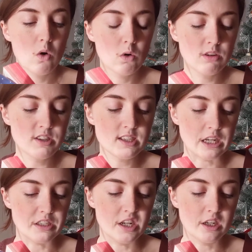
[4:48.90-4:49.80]
All of a
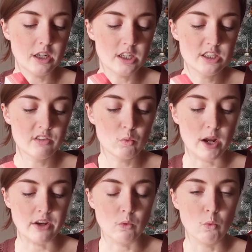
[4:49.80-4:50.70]
sudden, a gust of
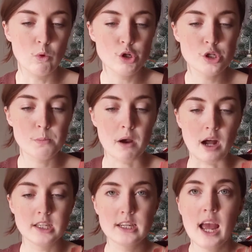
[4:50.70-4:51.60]
wind whooshed
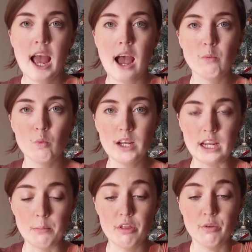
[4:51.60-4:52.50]
past, and
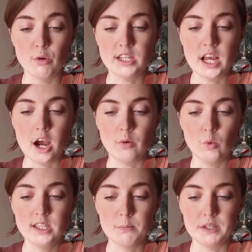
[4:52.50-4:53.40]
William thought he heard
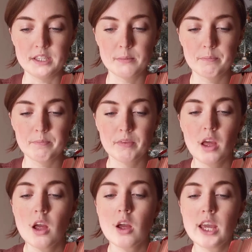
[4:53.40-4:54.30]
whispers.
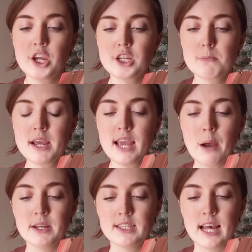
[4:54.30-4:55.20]
He couldn't make
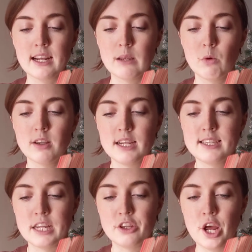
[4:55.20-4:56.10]
out exactly what they
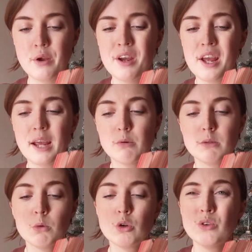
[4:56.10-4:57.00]
said, though. It
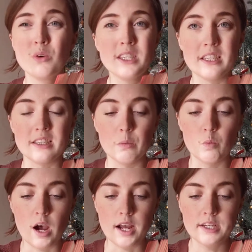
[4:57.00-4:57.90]
was more noises than
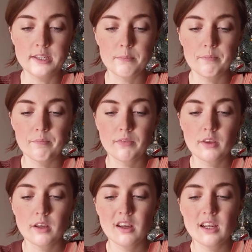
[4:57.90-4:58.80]
words.
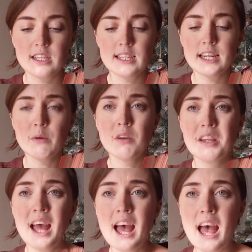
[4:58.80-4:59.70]
Is anyone
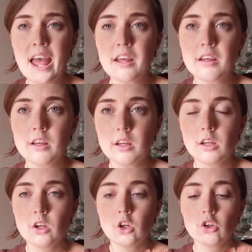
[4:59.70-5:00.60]
there?
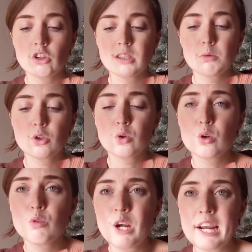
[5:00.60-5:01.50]

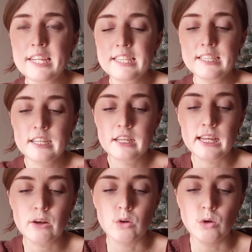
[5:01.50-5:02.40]
Christmasaurus,
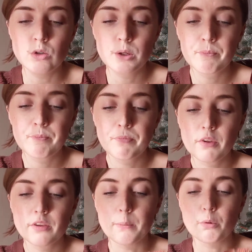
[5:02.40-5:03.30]
he called.
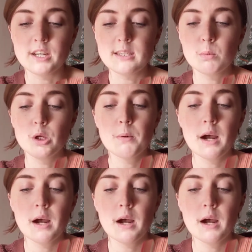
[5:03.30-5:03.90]
The breeze blew